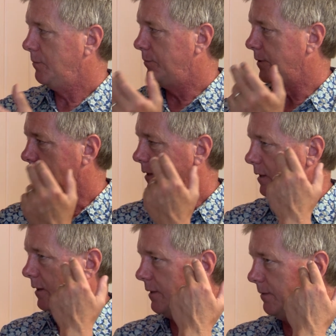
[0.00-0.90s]
But
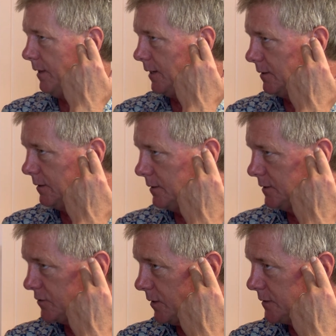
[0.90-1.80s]
that
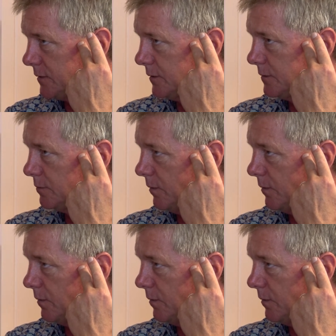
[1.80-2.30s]
stress is